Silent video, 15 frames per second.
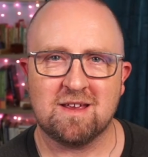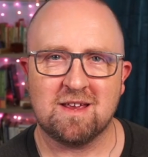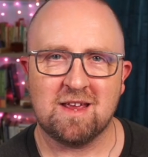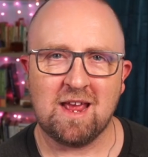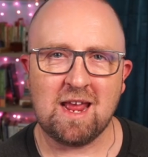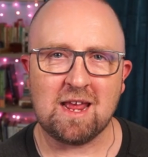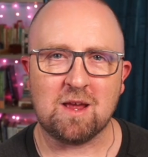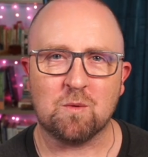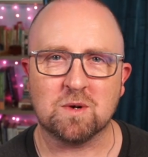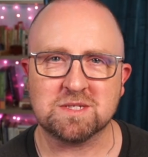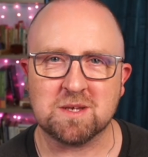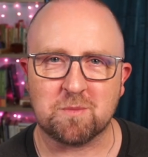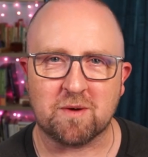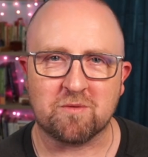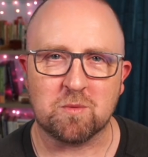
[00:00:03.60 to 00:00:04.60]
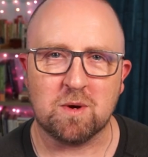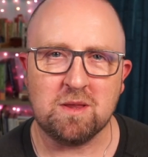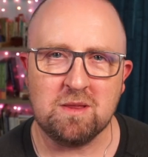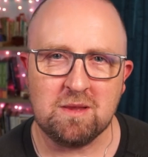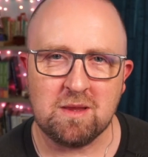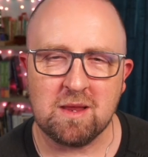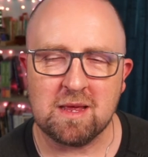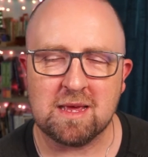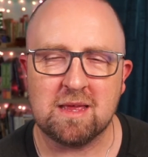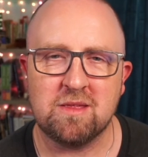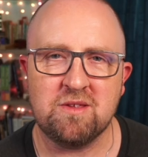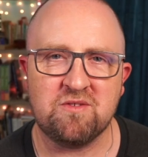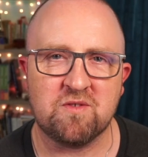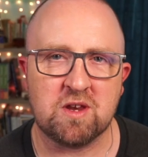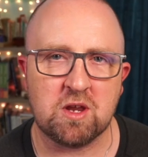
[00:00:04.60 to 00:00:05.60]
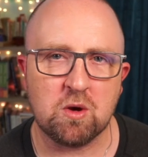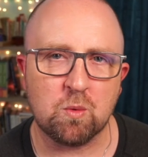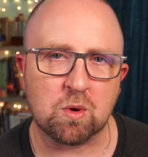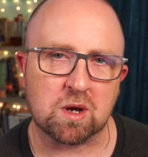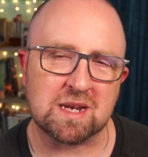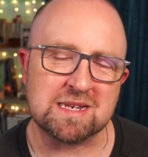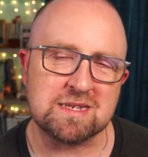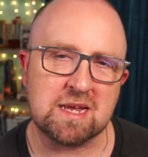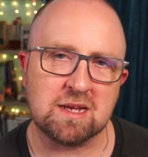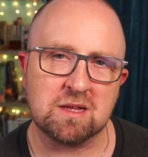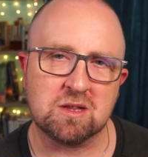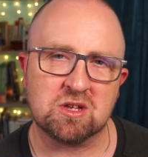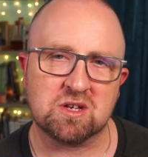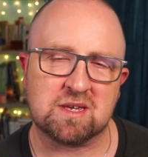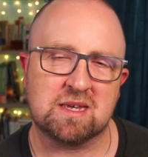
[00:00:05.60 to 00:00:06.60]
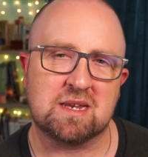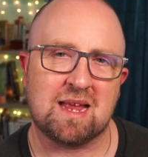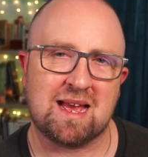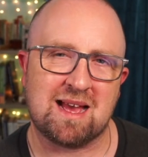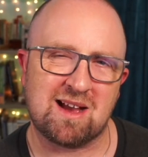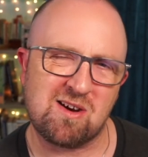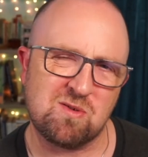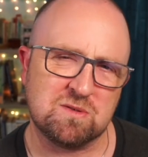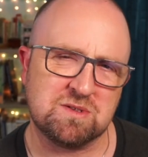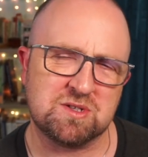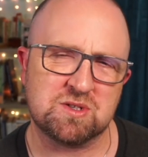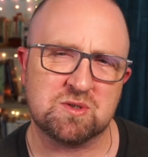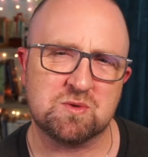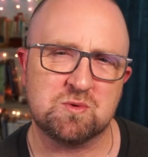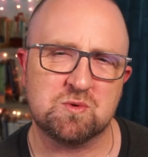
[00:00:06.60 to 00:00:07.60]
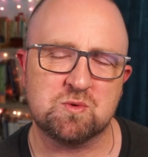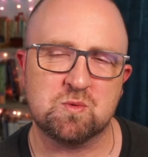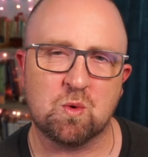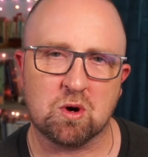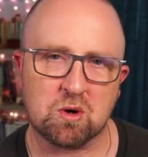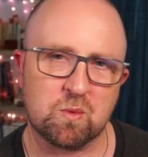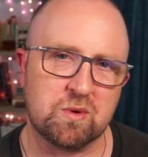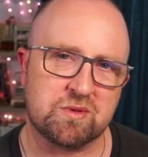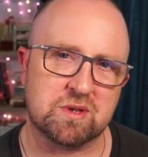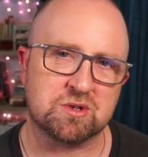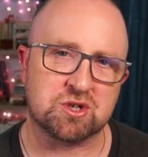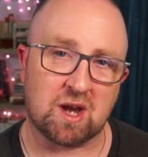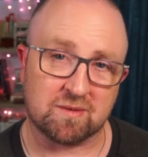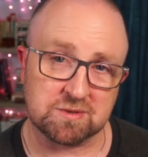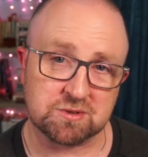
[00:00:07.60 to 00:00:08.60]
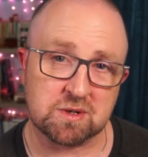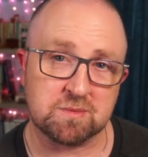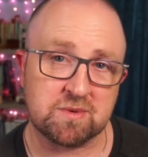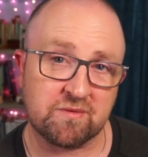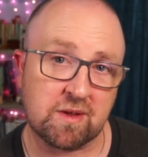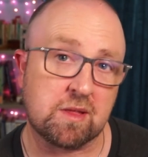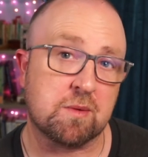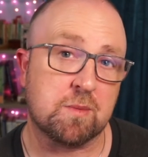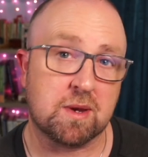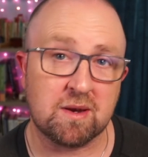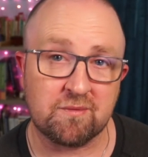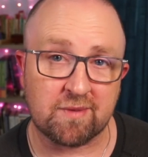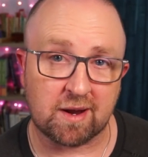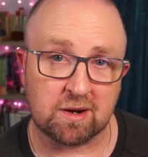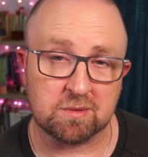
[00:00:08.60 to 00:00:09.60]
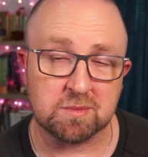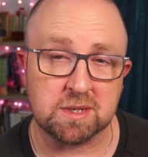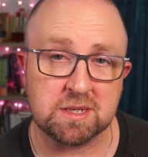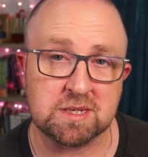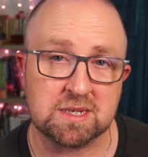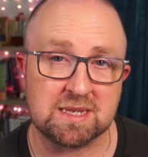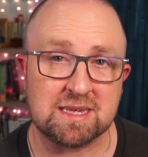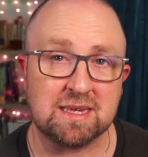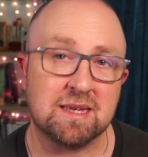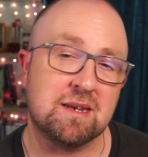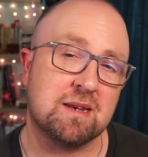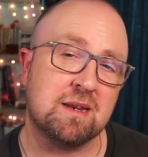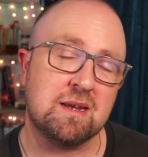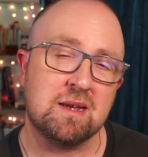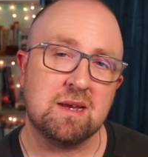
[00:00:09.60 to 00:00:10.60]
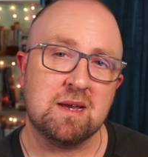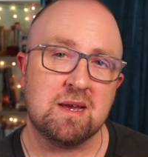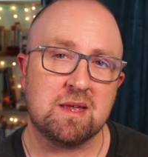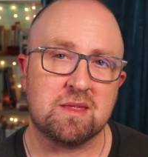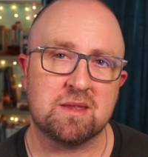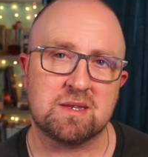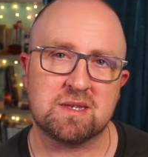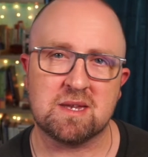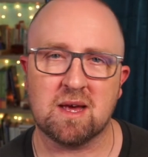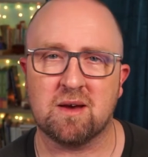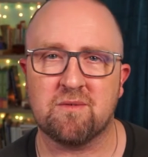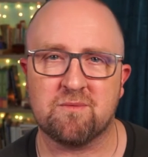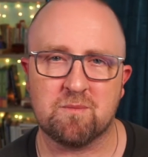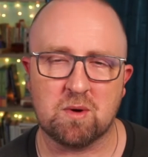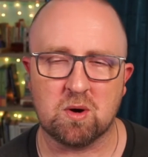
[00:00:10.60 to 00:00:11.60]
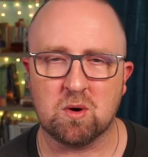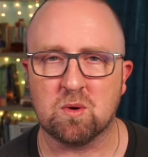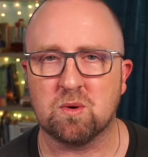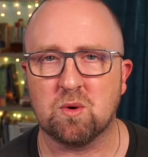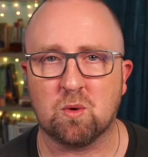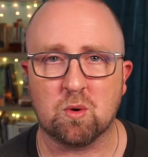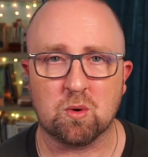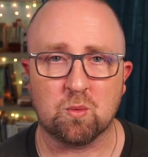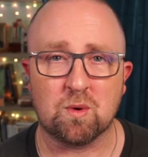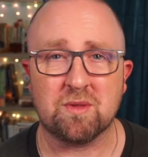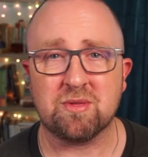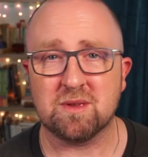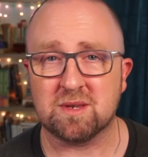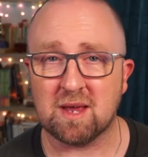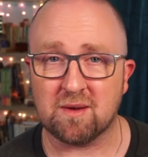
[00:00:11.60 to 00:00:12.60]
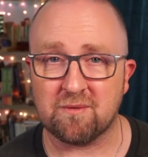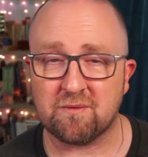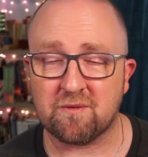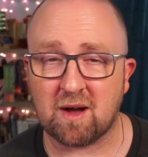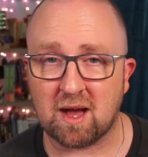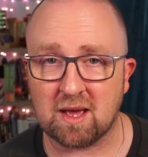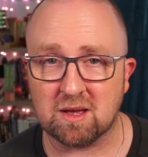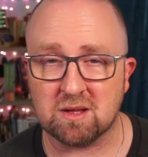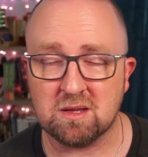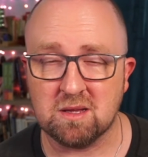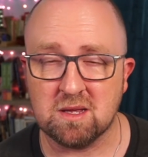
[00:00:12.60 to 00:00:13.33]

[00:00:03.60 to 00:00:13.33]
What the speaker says: Hey, what's up everyone? In this video, we're going to take a look at how to work with the JavaScript development environment in the dev mode or with the dev file,